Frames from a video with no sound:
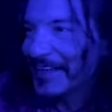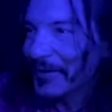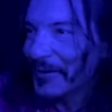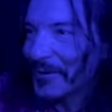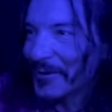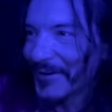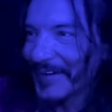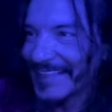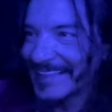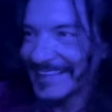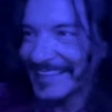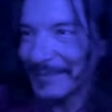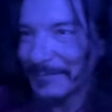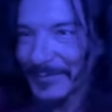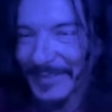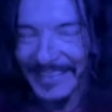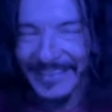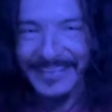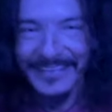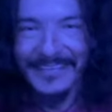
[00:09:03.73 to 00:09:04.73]
or end
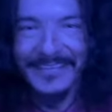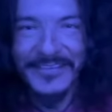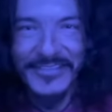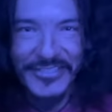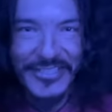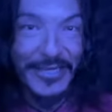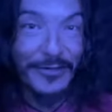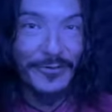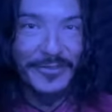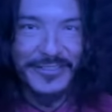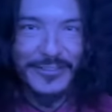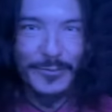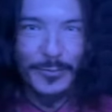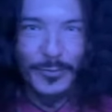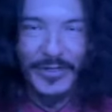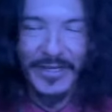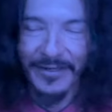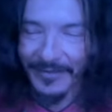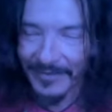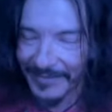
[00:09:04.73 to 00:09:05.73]
up in Jerry
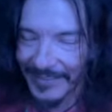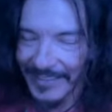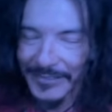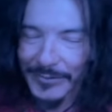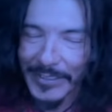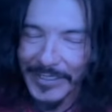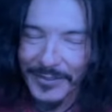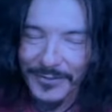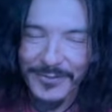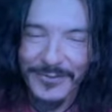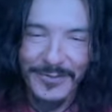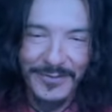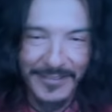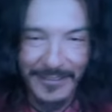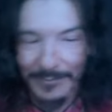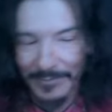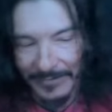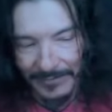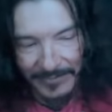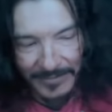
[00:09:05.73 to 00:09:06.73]
Springer. That's what I used to say.